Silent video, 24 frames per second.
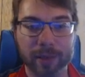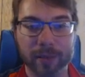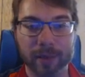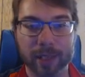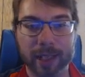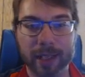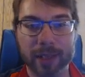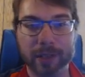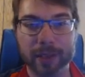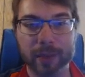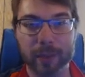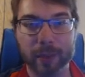
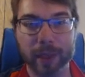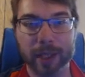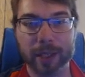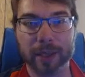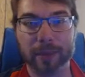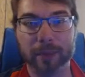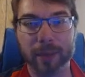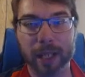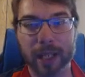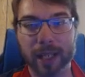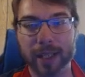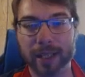ranked
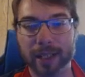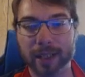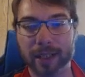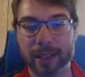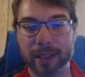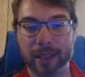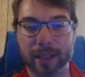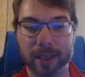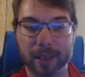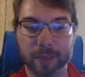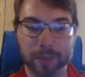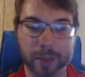with
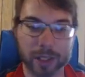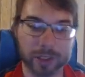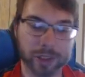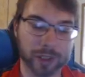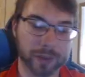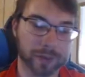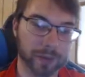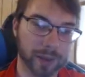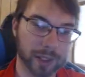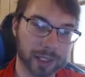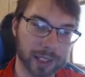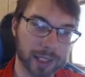my
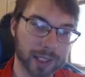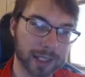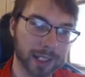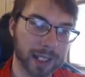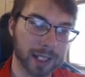budget-friendly